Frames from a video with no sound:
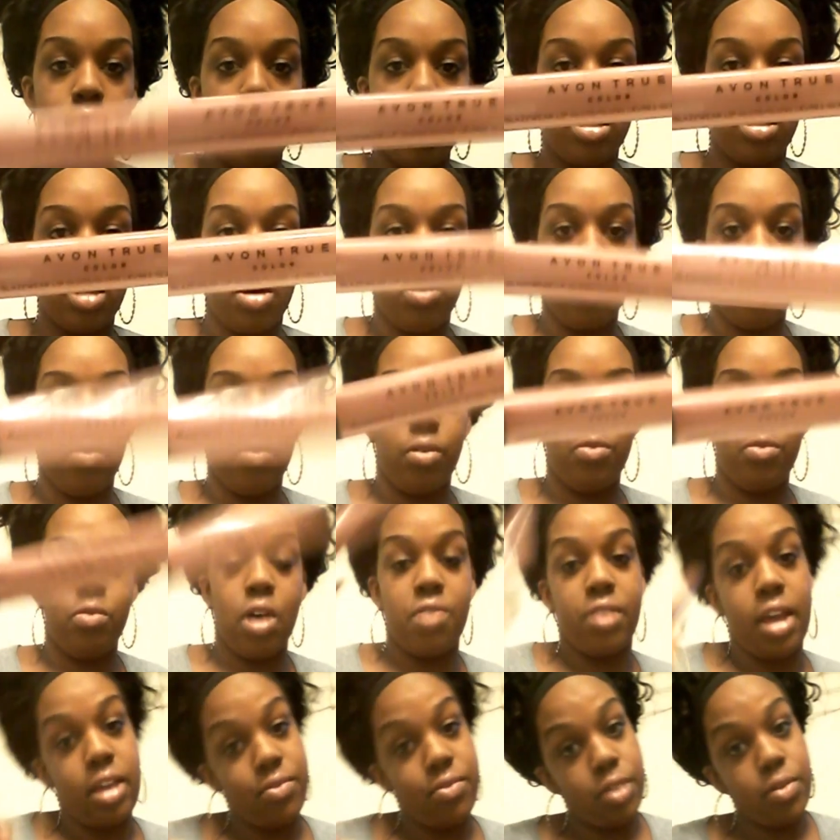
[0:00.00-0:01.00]
So if you
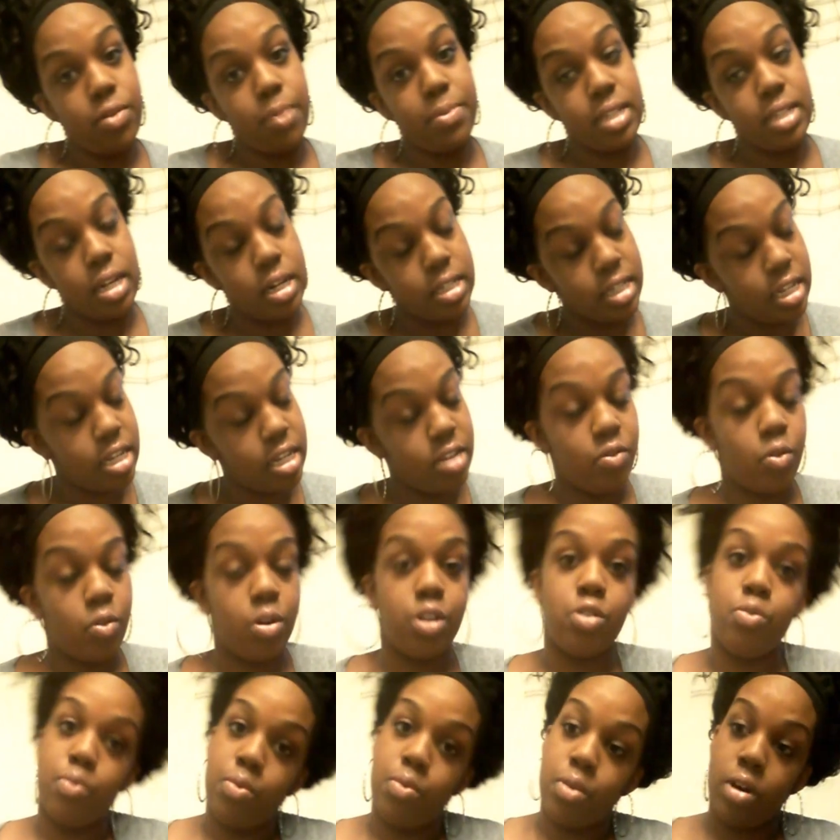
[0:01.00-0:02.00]
have an Avon representative or
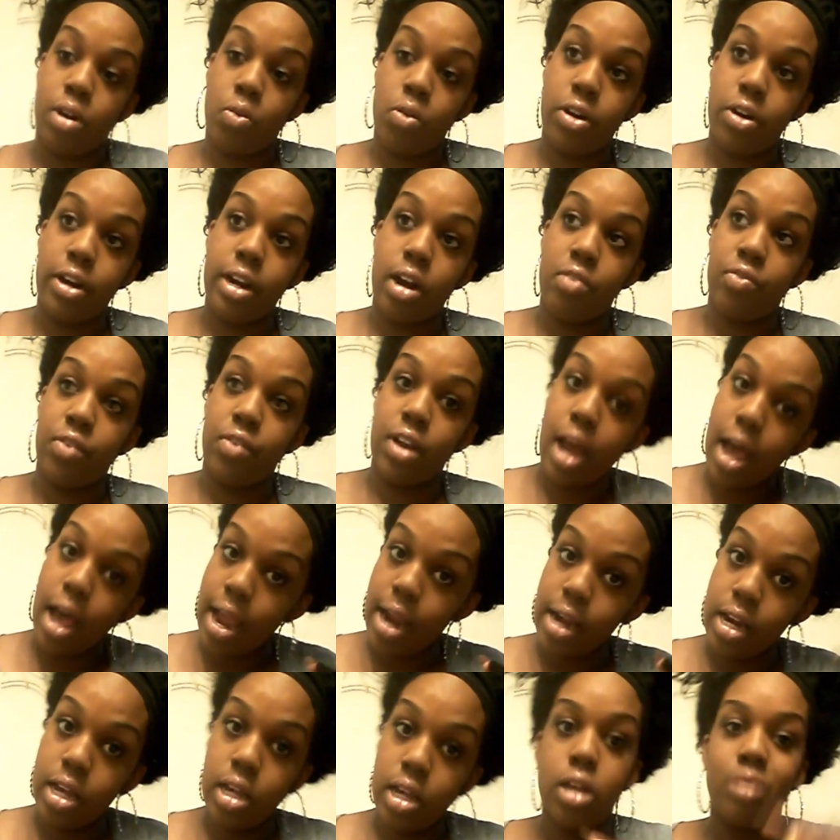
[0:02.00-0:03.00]
you want to order it
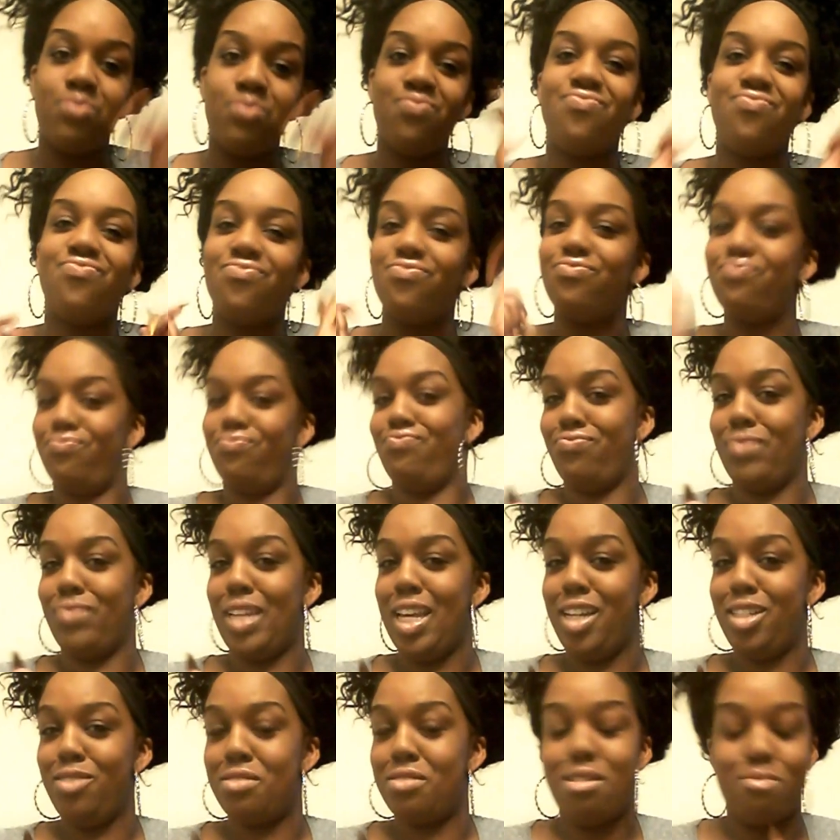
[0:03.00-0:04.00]
offline,
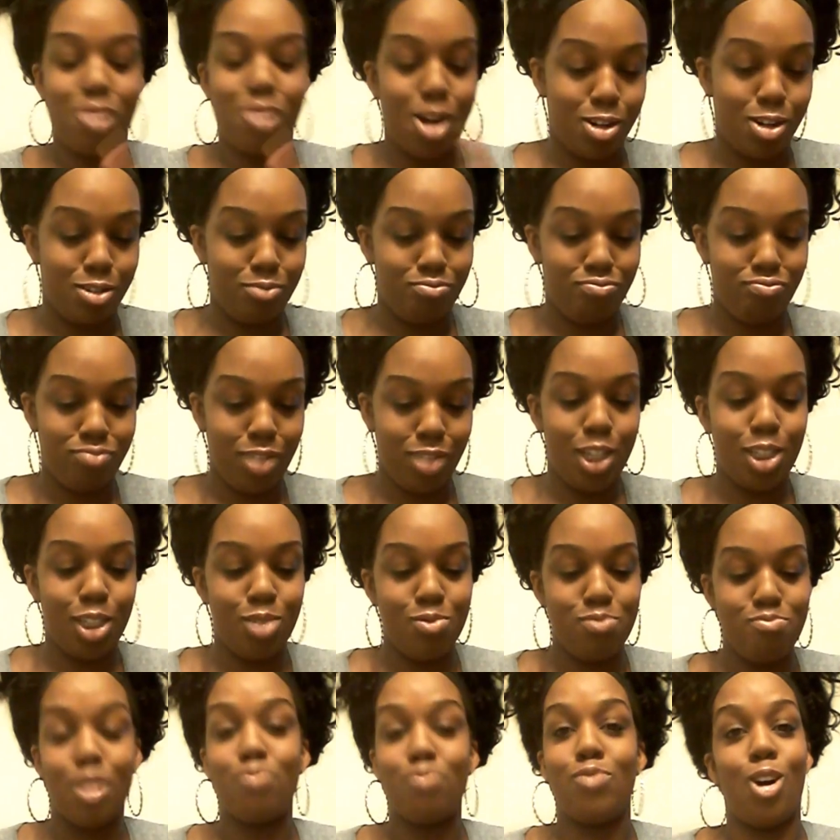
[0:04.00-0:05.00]
get you some, girl. Get
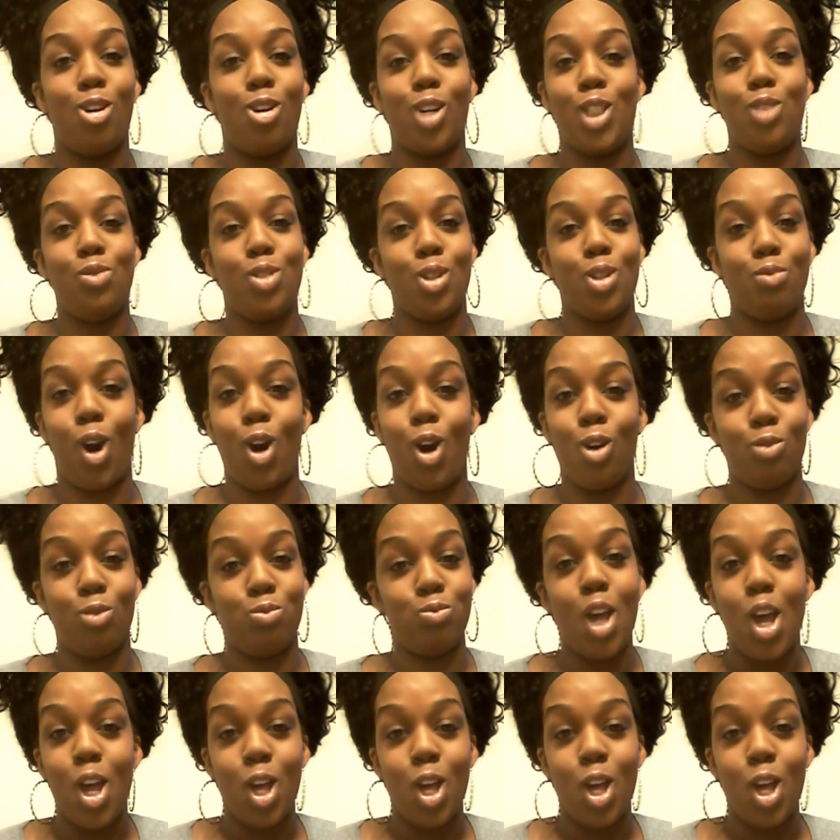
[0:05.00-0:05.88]
you some, girl.